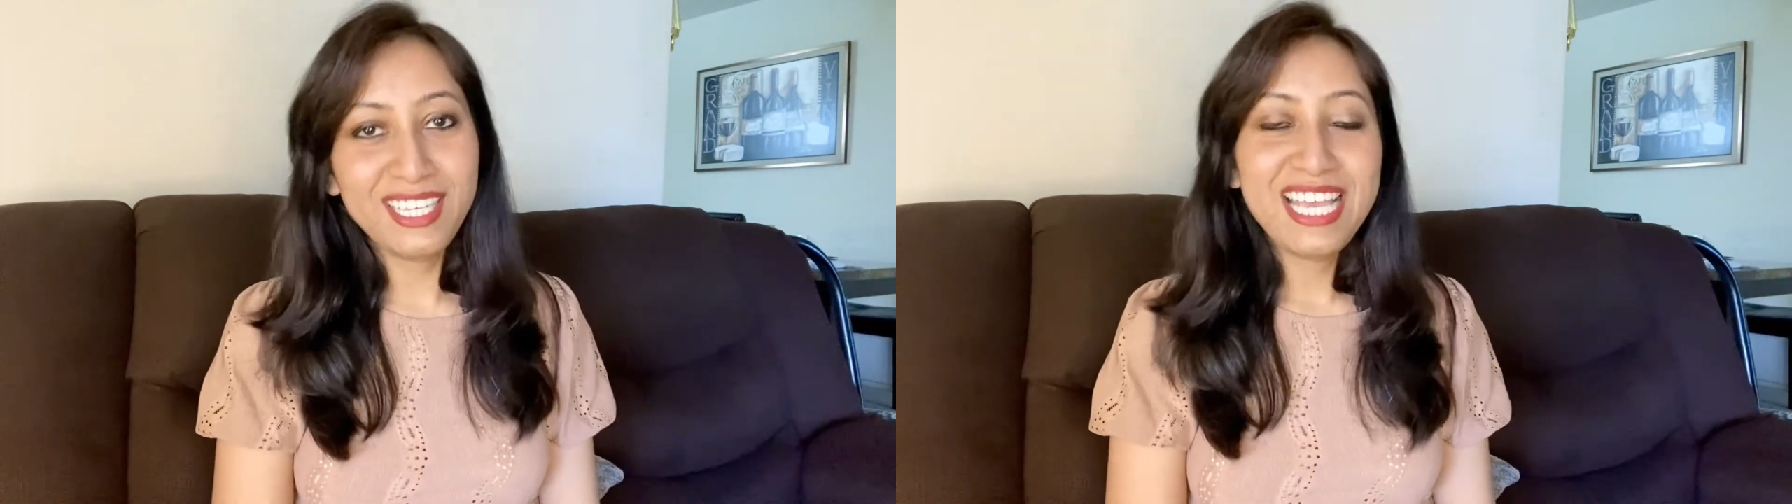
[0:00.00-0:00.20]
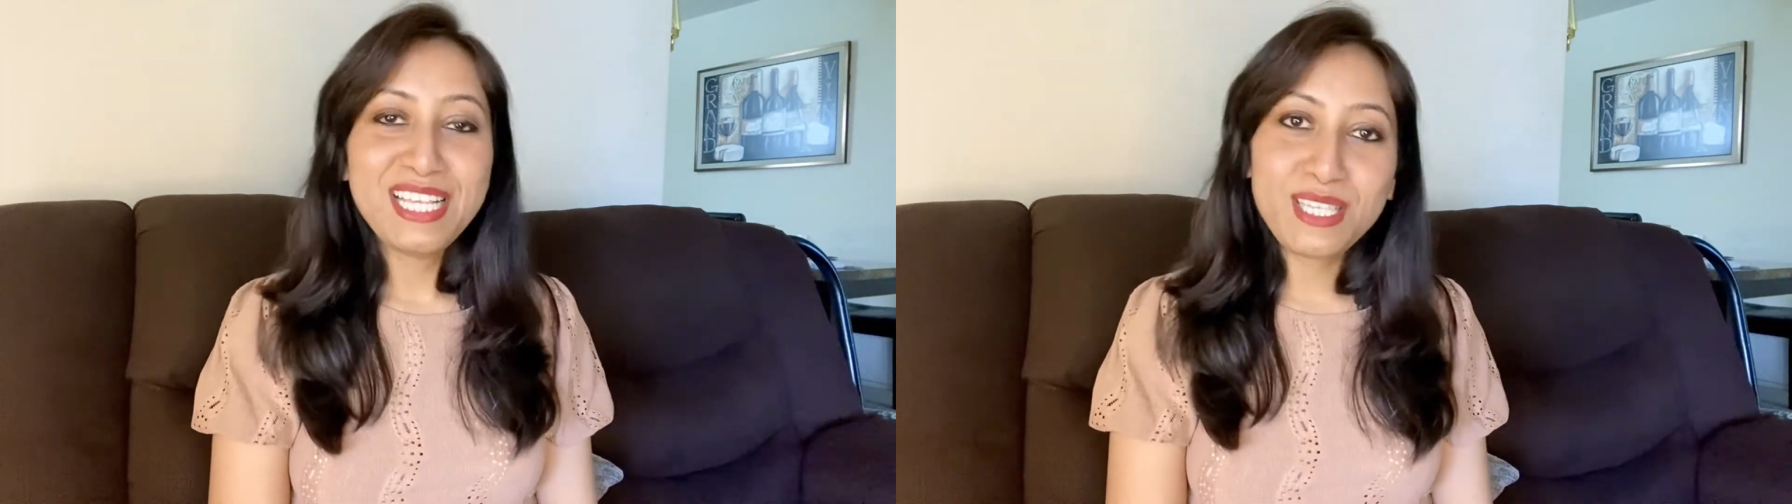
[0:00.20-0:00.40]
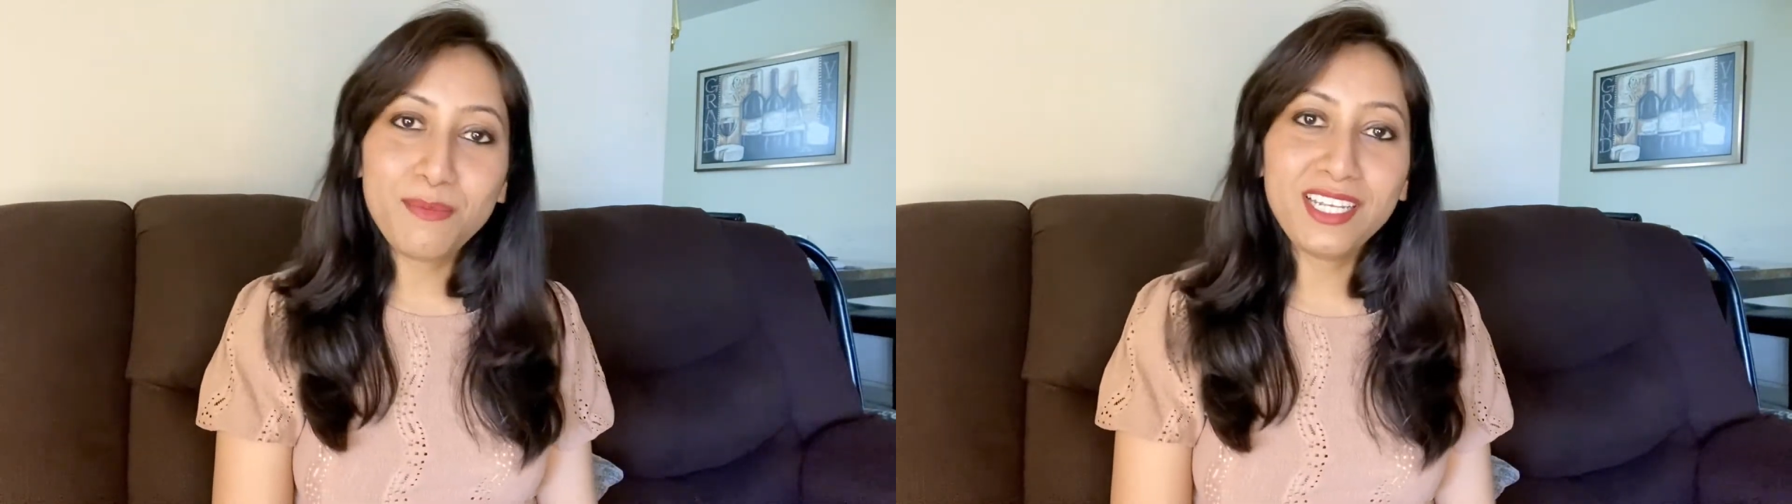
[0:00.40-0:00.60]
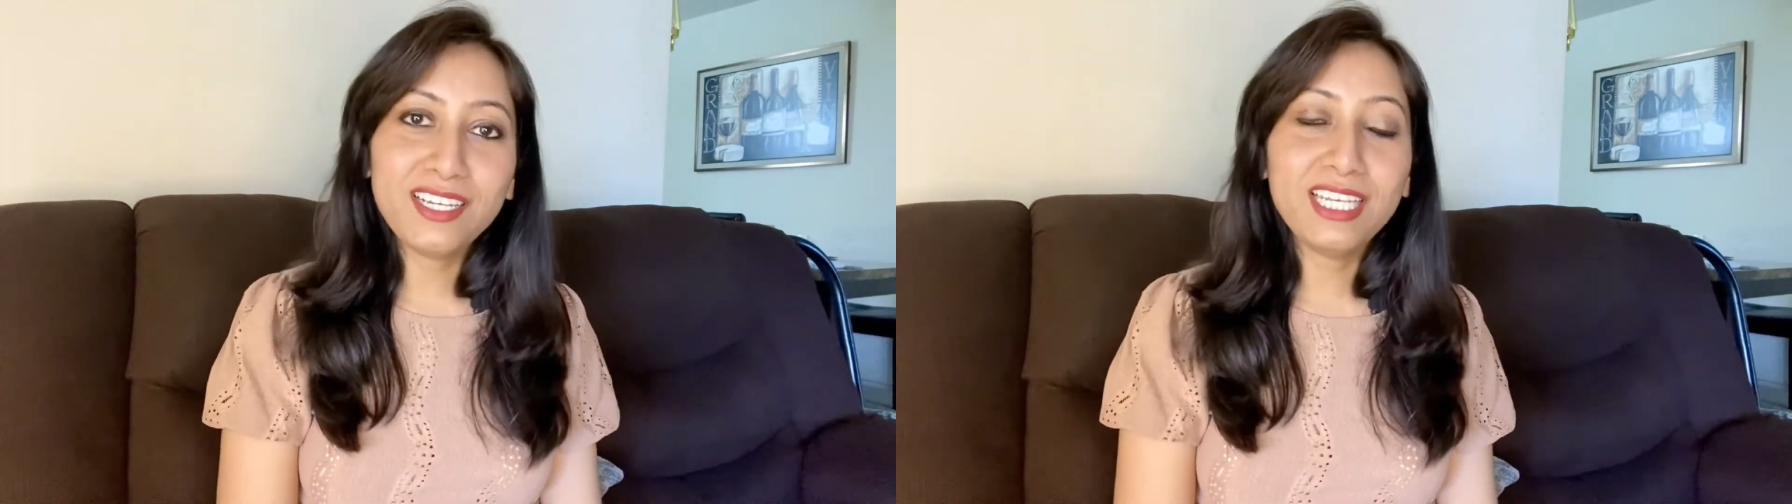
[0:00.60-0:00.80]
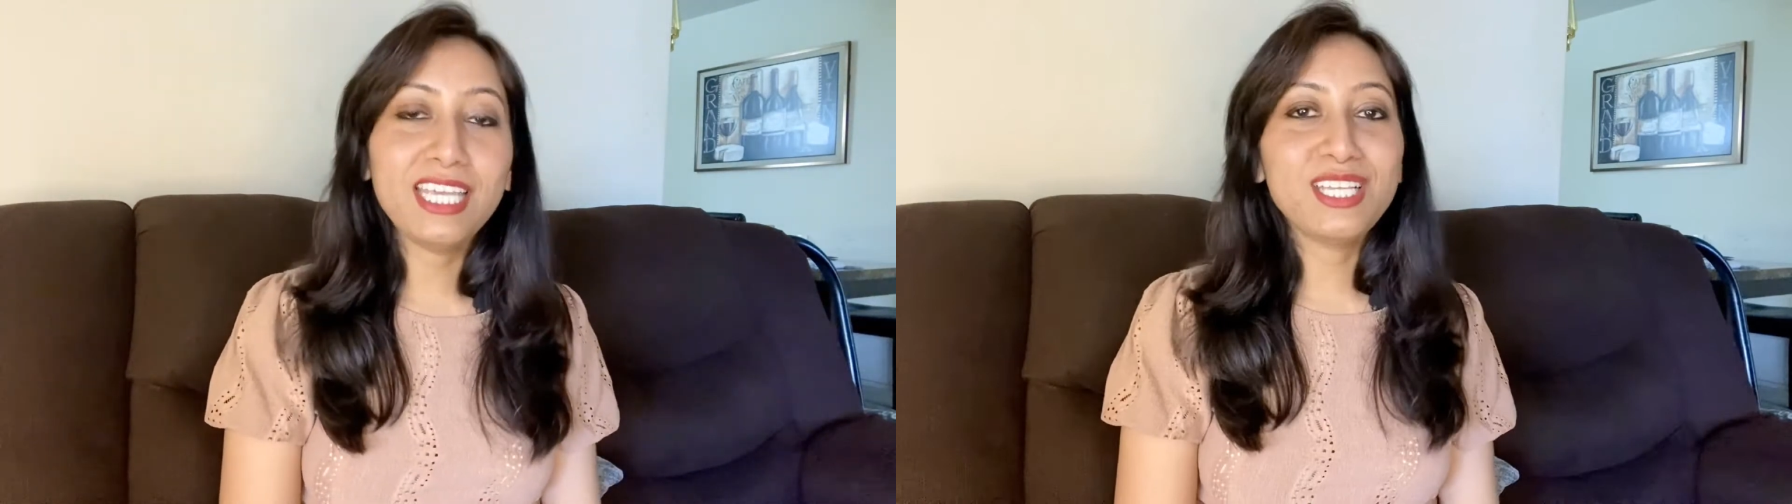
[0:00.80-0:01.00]

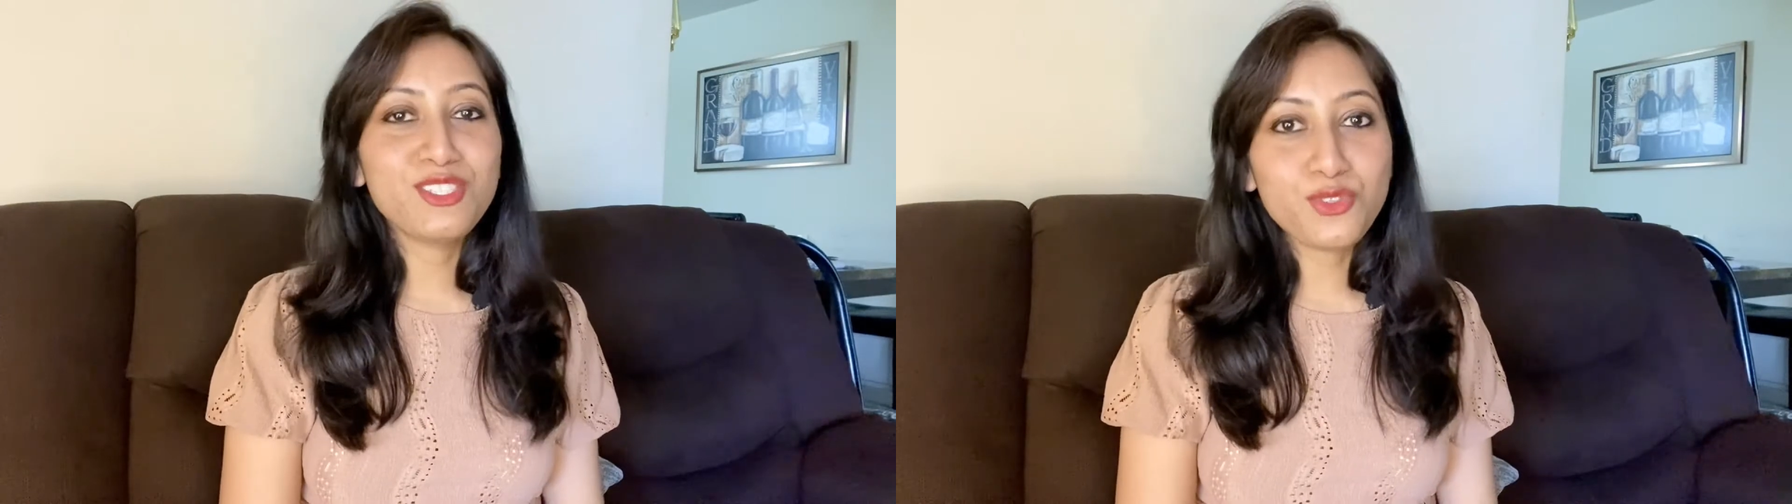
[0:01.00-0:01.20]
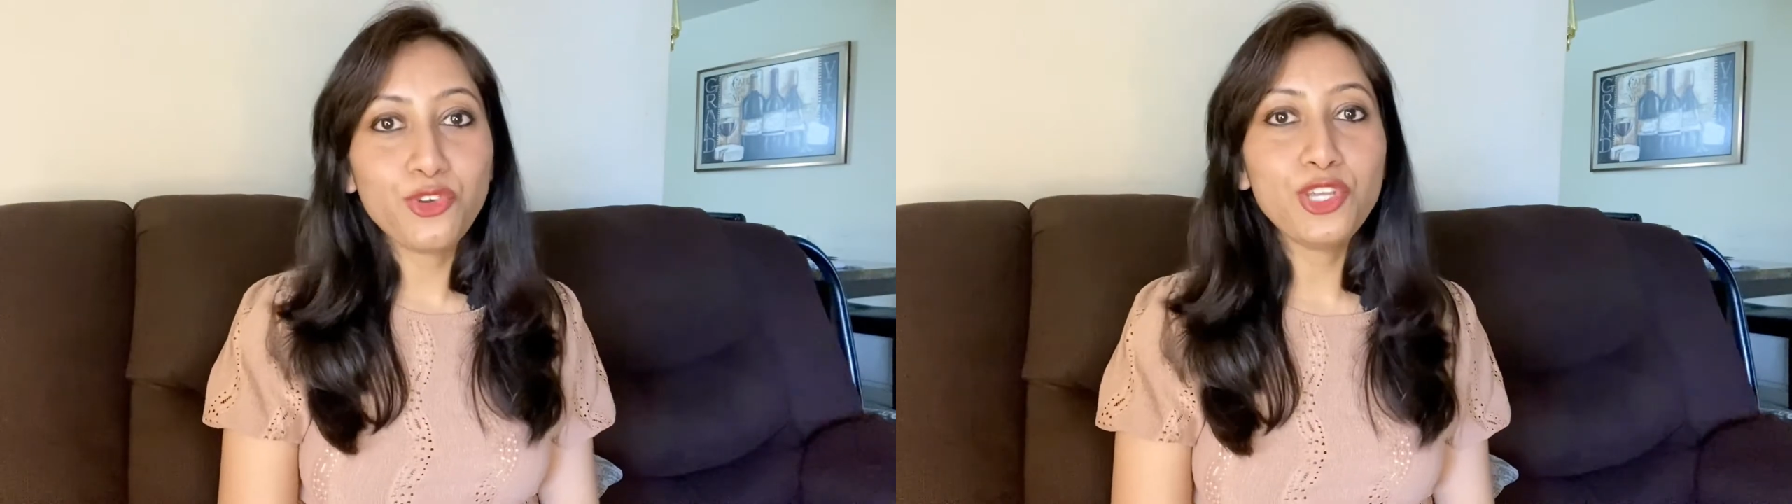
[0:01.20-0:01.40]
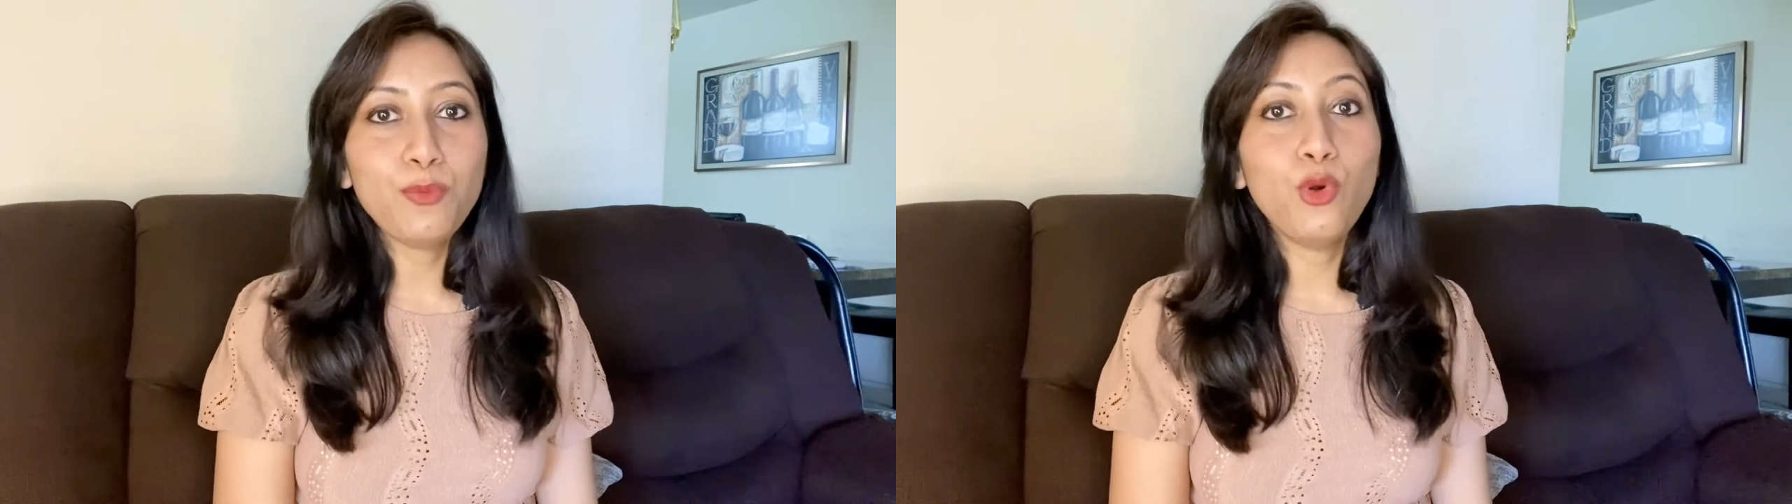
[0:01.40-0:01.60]
Similarly, in storyboard,